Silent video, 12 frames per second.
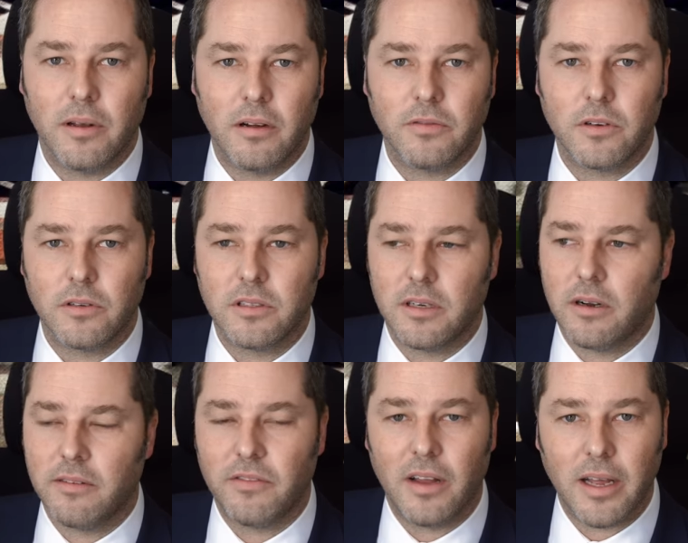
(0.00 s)
you know, of course there
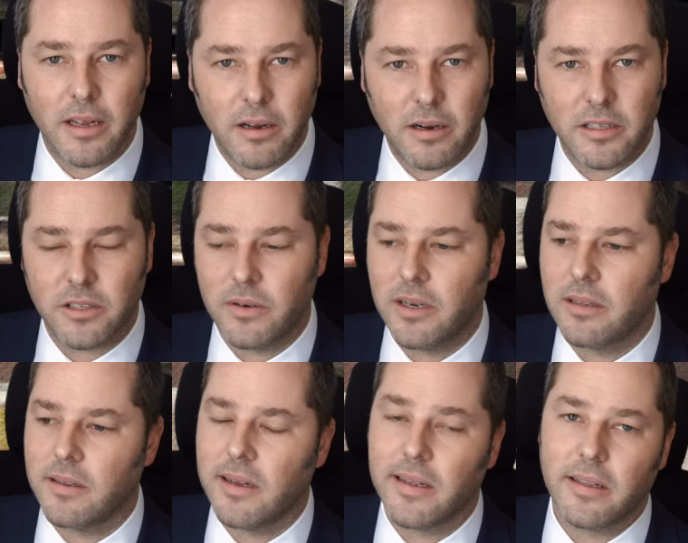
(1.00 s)
aren't flying cars or
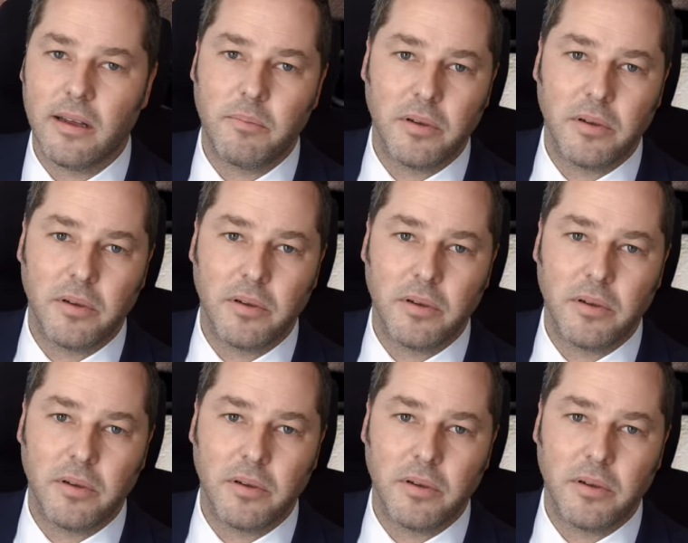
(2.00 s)
anything like that,